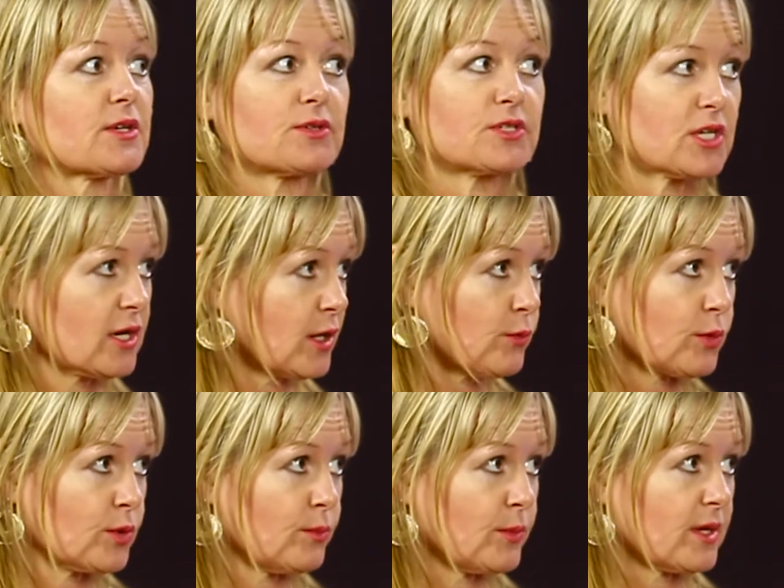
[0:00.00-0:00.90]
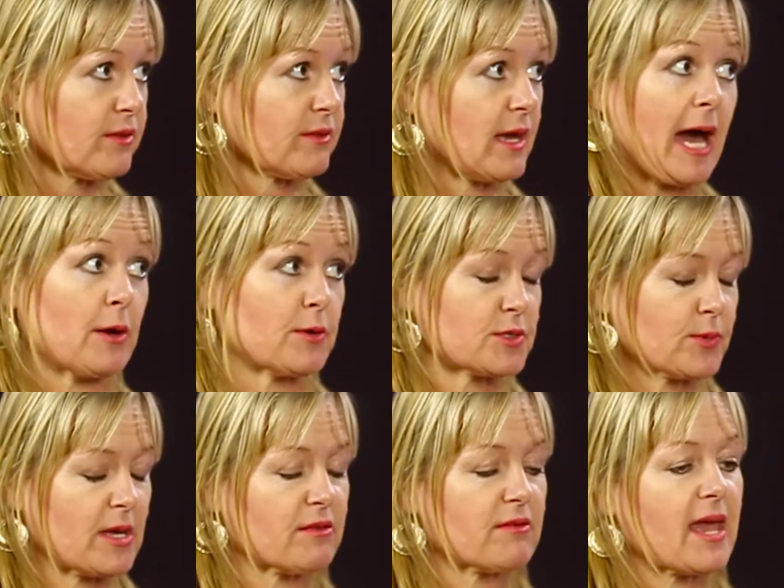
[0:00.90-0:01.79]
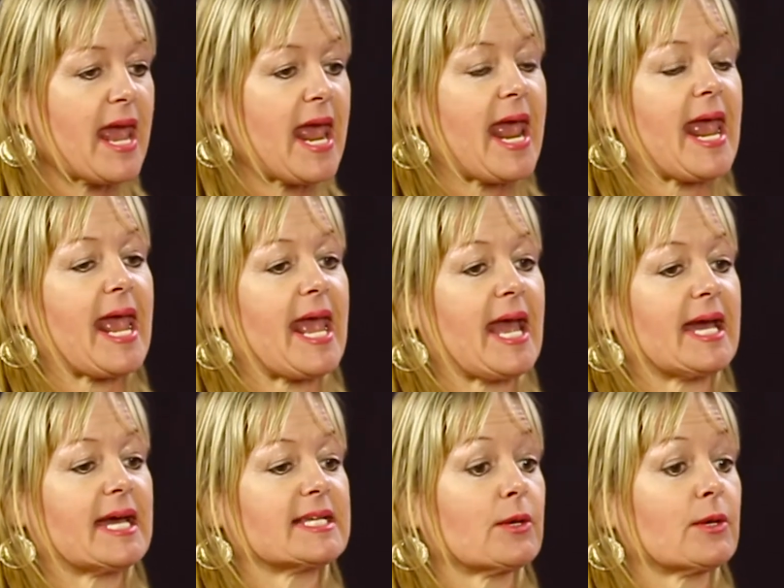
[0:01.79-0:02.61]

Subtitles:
I was sharing a room with, a house with. And